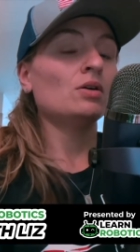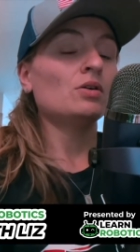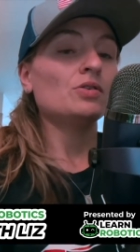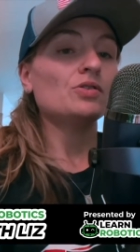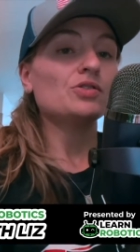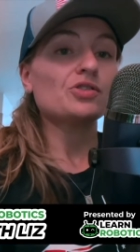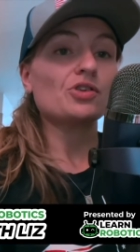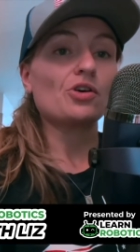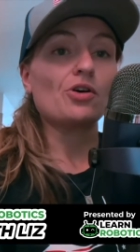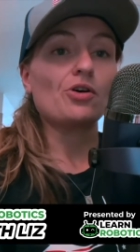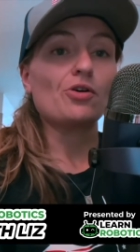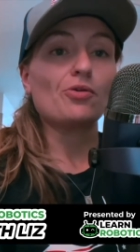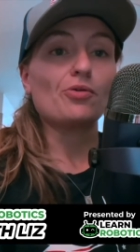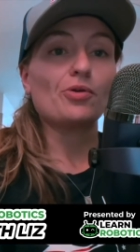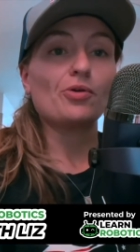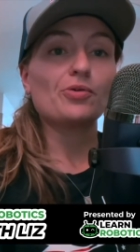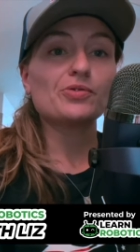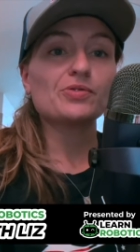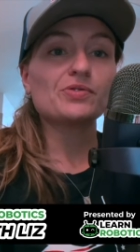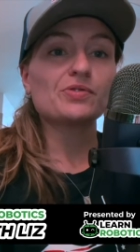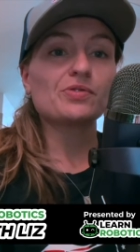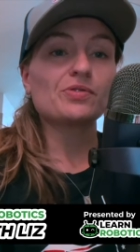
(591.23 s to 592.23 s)
So
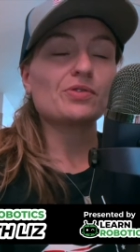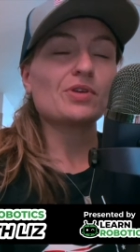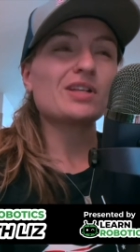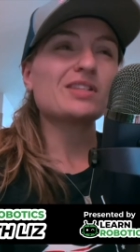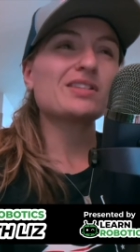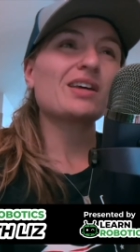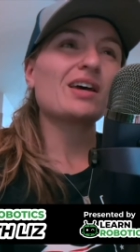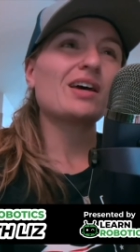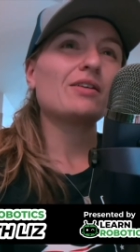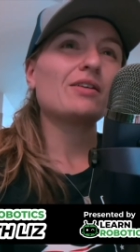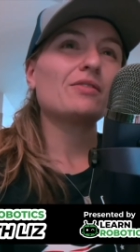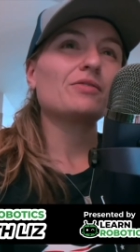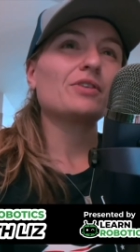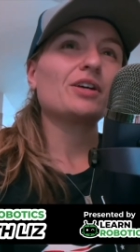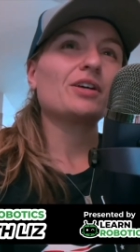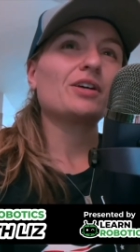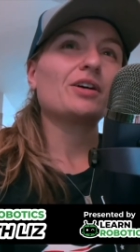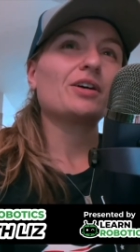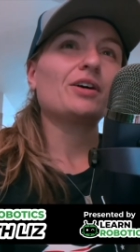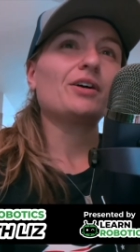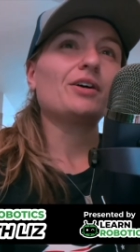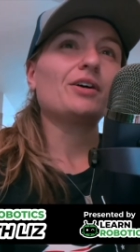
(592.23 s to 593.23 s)
those that's kind of
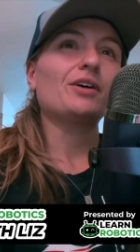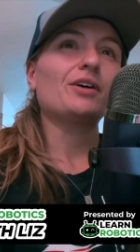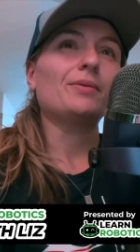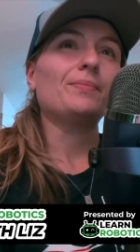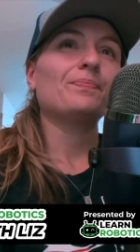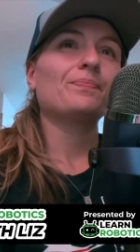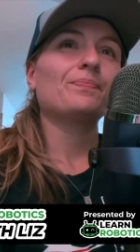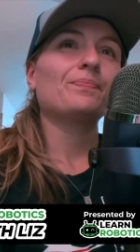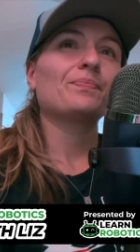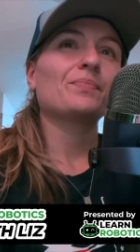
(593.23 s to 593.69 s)
like a